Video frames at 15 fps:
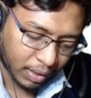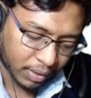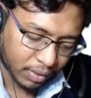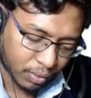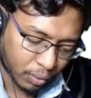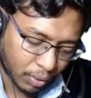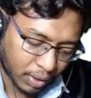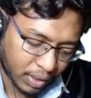
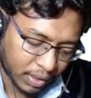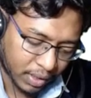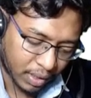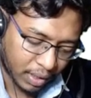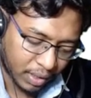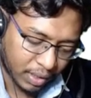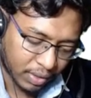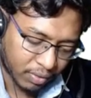So this and
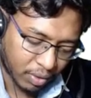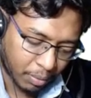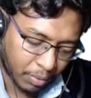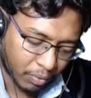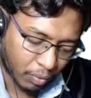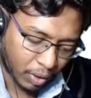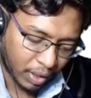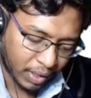this will be
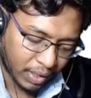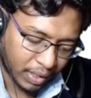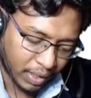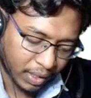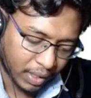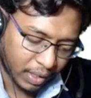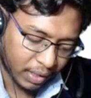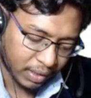180
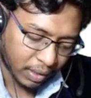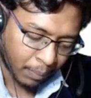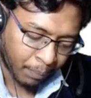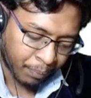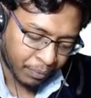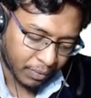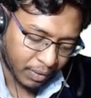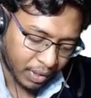degrees,
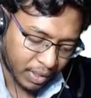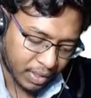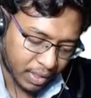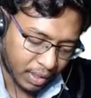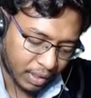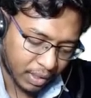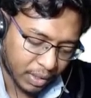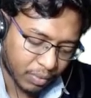this
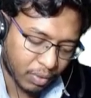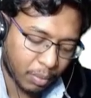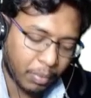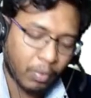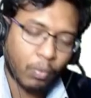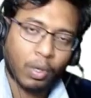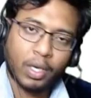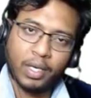and this will be
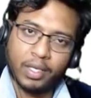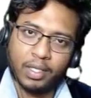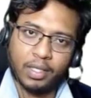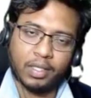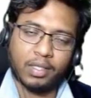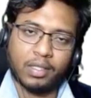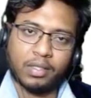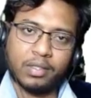180
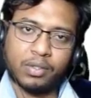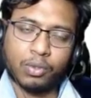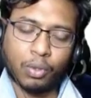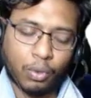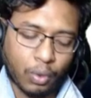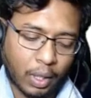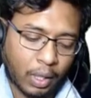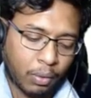degrees. So you
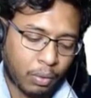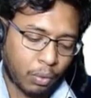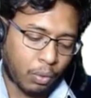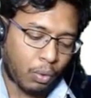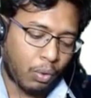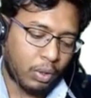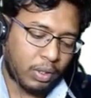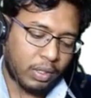have to know
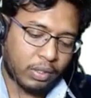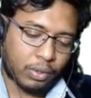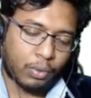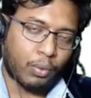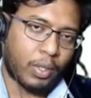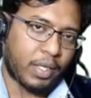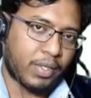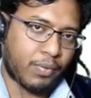this rule
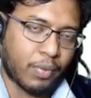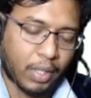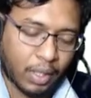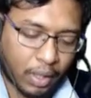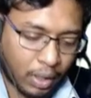as well.